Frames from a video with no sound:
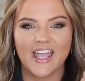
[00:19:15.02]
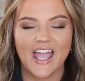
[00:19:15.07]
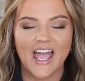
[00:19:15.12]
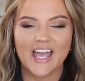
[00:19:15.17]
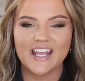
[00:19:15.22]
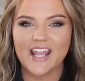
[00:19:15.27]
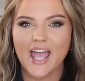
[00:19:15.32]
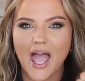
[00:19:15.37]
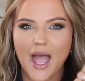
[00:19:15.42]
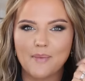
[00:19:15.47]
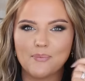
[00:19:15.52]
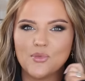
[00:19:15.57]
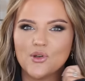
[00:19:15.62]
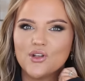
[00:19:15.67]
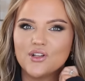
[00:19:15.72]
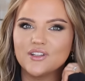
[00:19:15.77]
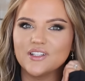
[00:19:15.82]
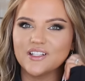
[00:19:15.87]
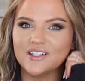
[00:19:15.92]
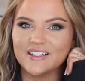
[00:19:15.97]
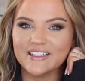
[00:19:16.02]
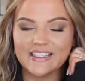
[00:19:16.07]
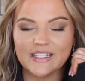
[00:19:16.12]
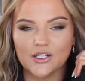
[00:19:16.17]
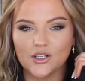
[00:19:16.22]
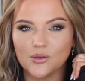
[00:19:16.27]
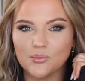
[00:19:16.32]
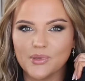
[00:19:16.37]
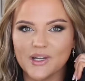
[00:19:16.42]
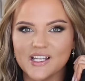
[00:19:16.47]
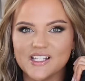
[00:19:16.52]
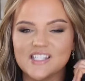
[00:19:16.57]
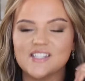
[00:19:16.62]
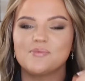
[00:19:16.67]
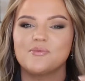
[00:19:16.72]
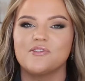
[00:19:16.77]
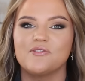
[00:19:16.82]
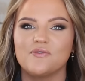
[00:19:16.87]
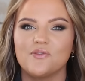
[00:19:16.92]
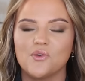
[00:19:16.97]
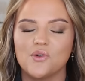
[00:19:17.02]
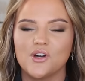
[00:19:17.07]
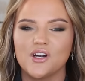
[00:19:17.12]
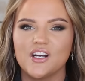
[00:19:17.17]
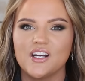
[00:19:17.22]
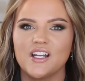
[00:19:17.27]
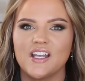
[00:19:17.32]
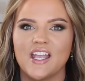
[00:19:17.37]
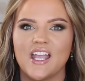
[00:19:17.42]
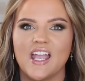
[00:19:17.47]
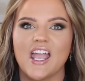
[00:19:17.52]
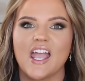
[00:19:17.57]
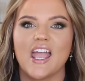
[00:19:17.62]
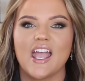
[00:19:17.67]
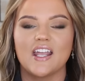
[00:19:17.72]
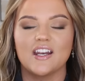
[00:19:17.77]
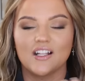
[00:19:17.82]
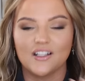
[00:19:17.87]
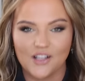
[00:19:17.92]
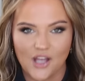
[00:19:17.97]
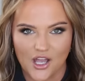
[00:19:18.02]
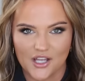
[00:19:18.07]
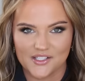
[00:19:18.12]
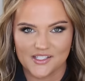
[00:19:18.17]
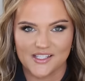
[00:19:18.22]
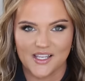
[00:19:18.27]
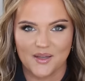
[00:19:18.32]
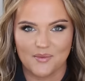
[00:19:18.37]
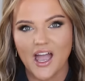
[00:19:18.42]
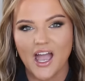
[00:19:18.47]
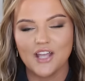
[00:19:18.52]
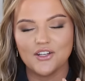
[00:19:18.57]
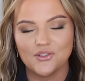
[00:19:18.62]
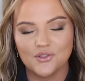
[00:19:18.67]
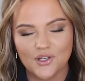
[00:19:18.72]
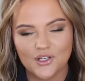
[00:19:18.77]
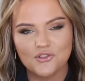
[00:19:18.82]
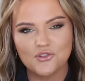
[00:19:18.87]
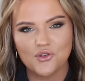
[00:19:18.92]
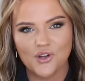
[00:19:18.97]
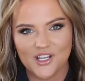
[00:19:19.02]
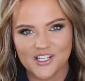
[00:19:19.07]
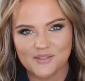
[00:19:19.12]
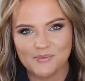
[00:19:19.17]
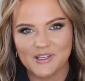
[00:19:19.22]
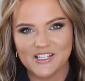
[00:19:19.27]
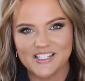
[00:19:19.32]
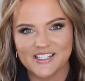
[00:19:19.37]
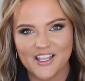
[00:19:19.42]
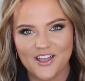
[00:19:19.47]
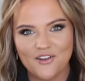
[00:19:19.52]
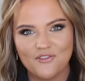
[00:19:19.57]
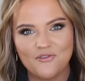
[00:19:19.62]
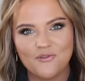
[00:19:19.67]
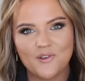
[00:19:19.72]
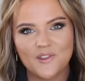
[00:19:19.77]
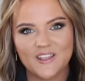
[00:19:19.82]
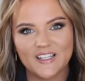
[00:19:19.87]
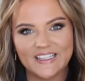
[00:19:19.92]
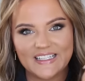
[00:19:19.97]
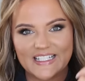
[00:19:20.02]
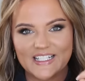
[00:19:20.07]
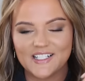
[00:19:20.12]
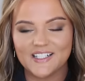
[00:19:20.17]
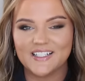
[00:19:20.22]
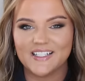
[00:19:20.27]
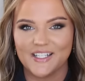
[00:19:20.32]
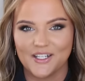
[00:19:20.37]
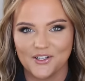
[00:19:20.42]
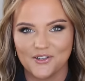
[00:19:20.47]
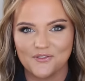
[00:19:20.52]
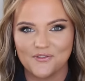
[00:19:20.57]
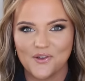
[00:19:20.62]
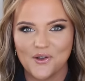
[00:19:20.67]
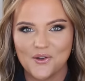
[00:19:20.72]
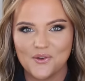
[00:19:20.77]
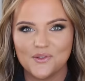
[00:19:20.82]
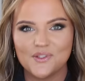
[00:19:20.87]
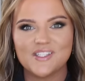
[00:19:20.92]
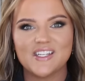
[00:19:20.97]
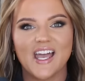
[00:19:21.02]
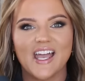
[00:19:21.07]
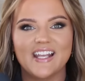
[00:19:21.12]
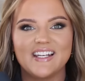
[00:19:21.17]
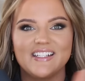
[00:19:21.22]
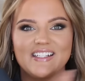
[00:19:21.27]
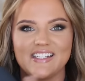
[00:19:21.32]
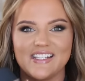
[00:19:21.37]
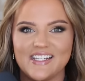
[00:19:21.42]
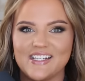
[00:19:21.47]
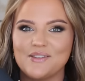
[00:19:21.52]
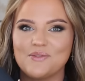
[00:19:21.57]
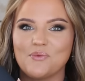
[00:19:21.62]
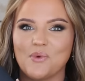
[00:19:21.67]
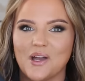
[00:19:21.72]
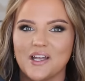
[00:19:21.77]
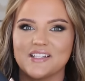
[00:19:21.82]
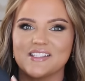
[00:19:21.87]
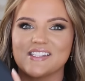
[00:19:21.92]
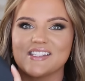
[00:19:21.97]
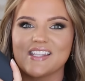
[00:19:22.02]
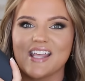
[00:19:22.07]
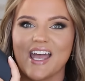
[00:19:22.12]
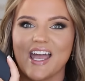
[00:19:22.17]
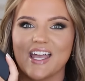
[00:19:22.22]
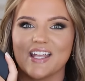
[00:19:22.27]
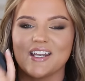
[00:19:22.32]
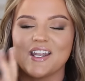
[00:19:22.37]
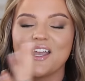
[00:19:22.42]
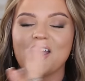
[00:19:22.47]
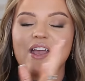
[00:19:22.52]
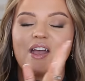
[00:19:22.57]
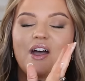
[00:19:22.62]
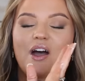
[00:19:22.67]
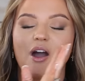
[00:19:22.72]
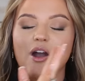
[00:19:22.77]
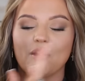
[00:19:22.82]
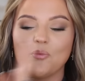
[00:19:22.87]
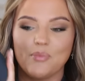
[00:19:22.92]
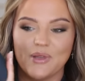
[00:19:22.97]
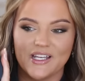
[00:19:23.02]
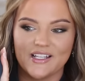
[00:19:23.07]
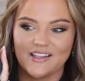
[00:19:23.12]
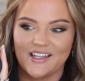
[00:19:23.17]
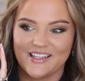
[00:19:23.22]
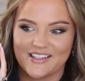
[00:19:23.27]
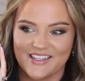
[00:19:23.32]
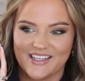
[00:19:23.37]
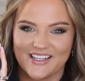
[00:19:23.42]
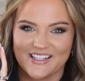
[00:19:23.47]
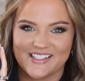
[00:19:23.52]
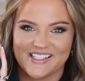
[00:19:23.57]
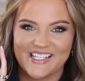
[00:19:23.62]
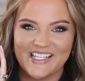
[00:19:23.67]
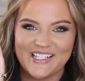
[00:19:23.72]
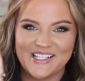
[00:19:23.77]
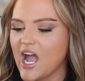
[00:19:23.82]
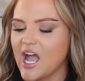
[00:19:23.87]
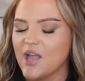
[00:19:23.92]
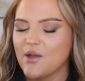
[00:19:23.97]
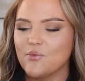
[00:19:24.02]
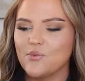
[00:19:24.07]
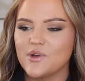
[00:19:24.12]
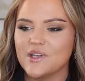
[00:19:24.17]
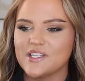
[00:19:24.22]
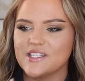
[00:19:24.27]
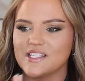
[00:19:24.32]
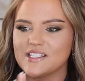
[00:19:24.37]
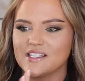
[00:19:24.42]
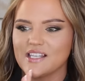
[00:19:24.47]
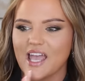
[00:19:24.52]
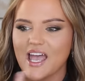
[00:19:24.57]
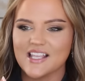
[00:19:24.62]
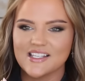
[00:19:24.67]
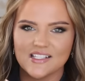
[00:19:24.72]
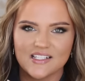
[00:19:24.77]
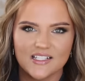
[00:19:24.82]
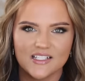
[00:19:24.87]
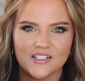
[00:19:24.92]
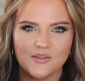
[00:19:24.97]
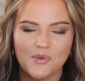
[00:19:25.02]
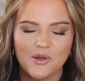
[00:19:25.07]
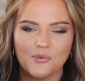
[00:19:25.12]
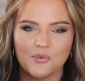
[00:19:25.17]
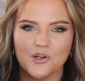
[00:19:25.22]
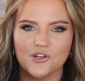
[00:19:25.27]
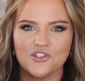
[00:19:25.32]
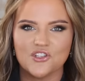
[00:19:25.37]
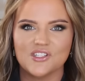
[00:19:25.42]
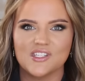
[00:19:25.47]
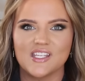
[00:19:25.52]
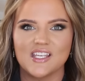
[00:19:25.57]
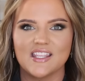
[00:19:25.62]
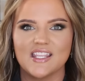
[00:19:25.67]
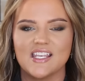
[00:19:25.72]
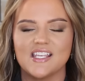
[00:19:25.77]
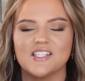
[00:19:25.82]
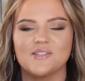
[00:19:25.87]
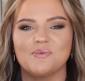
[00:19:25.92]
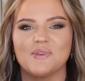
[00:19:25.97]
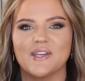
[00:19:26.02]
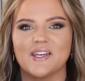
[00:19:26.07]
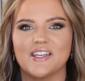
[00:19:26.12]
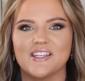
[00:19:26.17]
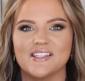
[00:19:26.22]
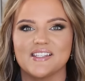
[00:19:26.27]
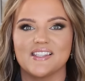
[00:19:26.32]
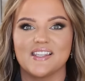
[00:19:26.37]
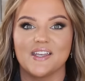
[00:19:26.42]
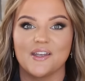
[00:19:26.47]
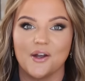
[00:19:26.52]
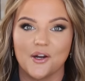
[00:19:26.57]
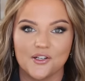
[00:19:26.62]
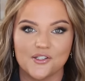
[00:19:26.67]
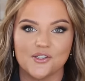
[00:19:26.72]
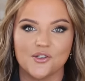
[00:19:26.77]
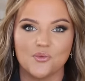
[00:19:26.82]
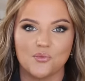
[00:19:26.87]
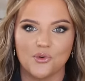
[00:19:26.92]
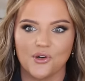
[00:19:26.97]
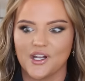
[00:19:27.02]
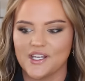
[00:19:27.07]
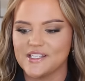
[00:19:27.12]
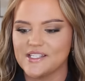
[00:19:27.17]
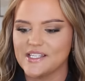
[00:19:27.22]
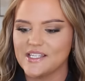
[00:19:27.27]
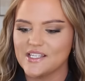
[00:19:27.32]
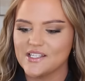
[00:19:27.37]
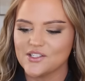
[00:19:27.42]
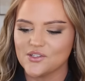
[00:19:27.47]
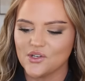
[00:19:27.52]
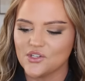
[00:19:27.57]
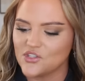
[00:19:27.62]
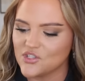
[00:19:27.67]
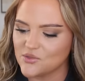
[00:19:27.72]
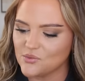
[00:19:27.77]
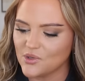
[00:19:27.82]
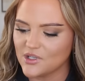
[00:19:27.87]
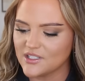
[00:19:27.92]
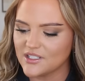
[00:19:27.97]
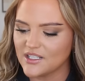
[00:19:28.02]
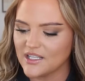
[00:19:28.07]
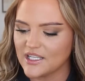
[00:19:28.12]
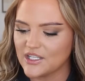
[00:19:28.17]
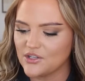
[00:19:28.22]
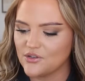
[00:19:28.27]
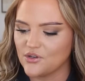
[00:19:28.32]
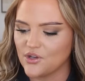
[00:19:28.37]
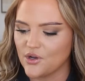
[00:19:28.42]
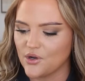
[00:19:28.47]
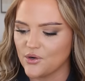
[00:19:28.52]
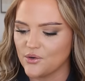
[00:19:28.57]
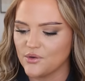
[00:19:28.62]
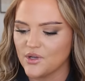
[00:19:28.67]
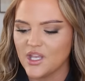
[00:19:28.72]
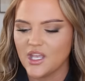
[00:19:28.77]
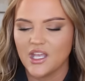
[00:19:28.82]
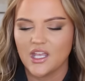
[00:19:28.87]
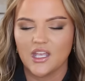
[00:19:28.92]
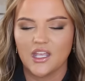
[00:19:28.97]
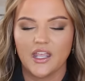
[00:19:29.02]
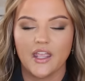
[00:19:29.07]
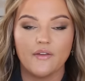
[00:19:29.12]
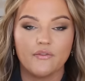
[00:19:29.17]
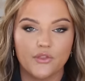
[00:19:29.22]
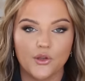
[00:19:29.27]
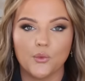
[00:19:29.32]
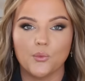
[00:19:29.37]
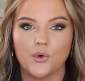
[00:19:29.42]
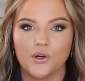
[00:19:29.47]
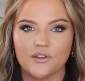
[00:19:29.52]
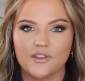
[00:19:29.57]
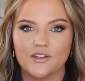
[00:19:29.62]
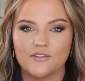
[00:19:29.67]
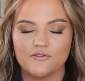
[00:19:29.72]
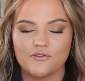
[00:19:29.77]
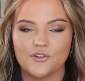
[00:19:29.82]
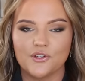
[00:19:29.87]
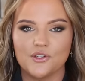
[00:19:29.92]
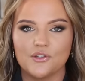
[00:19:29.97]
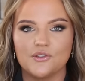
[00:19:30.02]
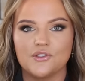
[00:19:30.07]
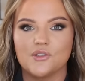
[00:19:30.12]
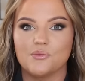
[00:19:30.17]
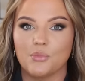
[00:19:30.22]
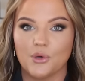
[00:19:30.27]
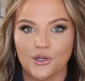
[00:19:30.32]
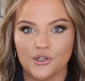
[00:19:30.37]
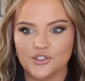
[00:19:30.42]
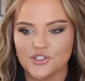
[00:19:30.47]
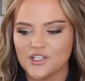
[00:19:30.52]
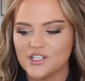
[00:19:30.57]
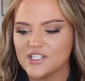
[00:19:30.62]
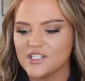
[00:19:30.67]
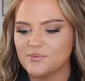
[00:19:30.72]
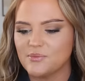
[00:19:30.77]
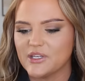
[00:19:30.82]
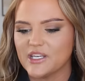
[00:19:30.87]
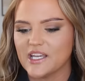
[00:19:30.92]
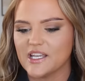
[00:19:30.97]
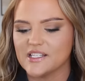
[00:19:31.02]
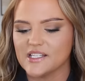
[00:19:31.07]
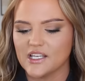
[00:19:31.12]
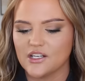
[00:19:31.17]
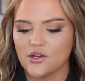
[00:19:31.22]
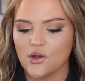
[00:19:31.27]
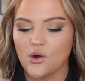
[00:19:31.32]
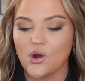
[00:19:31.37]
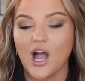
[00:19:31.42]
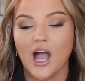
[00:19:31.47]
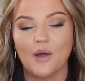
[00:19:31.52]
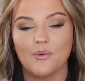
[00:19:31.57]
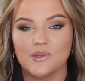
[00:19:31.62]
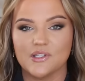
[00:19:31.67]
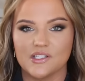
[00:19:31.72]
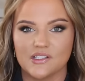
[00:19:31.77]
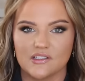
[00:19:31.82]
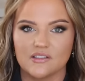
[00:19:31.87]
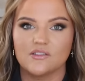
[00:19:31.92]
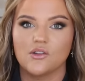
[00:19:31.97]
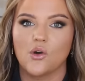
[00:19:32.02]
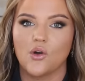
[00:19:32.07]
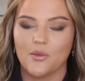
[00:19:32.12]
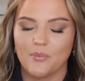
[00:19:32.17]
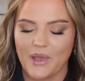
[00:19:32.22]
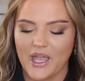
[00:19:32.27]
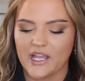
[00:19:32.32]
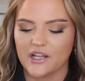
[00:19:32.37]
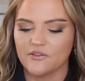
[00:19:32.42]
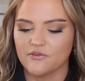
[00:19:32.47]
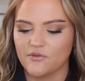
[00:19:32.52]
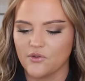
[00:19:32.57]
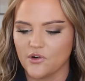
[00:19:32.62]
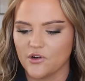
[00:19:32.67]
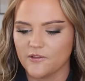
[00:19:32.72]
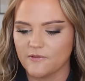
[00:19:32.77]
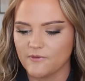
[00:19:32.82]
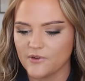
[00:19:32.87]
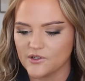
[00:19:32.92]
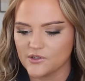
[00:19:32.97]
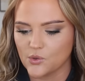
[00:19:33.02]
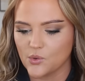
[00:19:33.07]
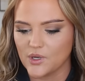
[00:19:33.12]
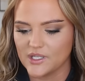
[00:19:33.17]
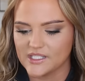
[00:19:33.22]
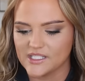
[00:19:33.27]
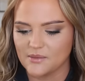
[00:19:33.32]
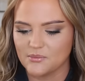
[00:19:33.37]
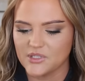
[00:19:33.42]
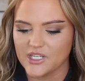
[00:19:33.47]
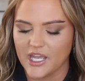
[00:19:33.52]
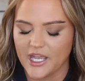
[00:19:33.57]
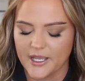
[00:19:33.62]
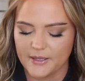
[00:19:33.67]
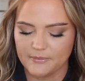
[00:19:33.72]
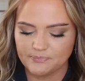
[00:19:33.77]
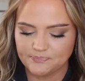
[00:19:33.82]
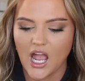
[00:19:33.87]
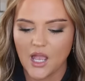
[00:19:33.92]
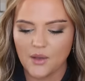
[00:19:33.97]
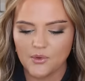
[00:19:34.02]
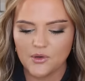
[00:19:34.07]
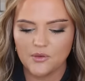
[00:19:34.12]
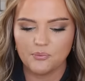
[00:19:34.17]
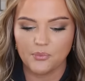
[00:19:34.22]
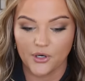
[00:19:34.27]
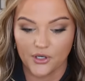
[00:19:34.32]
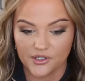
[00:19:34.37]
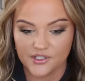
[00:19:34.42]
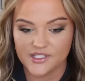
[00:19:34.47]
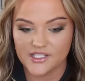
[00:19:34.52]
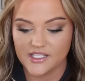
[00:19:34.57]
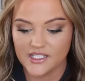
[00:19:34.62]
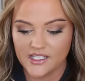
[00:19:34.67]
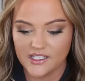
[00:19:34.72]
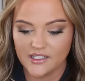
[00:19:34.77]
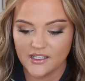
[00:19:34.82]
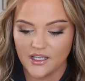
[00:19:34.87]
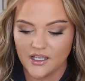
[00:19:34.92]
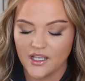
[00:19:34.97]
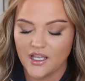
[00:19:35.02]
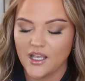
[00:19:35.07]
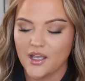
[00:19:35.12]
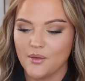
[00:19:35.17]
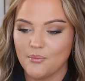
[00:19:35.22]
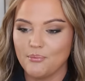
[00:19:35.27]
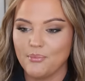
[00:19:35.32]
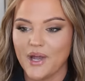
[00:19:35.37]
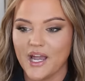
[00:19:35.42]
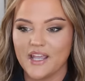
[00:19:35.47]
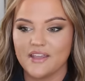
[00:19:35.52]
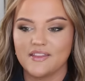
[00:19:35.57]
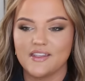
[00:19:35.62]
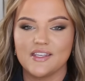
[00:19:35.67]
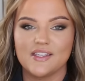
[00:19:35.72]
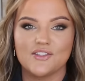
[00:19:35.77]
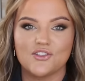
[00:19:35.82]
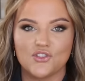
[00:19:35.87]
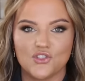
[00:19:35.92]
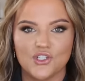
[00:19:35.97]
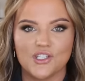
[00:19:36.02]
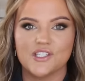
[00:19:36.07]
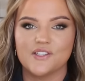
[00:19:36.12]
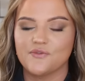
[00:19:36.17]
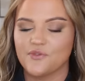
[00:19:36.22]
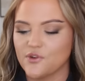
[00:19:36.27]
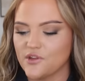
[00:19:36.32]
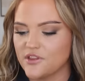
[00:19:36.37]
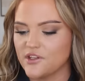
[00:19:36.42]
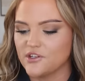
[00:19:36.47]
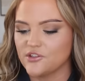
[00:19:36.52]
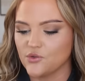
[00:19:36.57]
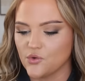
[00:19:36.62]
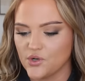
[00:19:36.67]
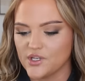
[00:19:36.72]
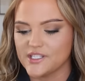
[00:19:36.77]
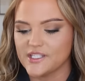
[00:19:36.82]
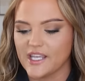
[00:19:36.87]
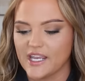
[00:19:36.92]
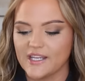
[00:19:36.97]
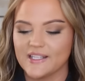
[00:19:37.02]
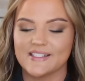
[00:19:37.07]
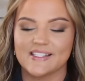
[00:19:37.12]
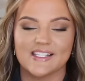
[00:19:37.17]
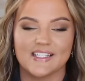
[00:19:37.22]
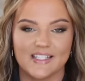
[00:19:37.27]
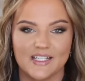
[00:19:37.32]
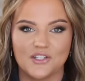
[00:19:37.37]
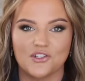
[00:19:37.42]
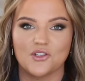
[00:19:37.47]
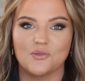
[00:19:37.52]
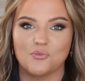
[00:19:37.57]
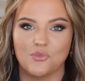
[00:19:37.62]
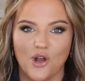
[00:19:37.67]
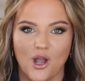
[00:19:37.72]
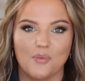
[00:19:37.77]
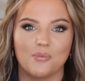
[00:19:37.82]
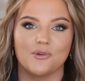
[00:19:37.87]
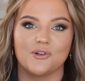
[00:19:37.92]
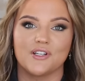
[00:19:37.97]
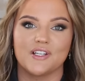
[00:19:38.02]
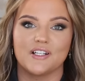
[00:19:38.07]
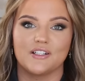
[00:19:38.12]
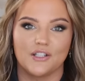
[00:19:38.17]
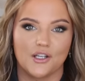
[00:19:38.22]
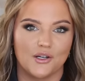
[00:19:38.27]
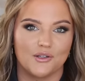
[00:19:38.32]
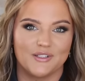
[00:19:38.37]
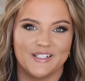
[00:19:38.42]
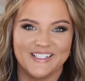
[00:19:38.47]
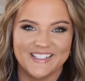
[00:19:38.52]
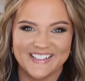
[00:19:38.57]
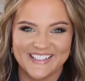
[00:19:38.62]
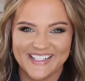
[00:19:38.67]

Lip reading: I had Apple little earbuds before and I lost them. I do not trust myself with little earphones. I need ones that are big like this. I was hesitant about purchasing these because they are so pricey. So I just wanted to let you know if they're worth it for you to purchase, because I know I was going back and forth for quite some time. I would personally buy these just for their noise cancellation property alone,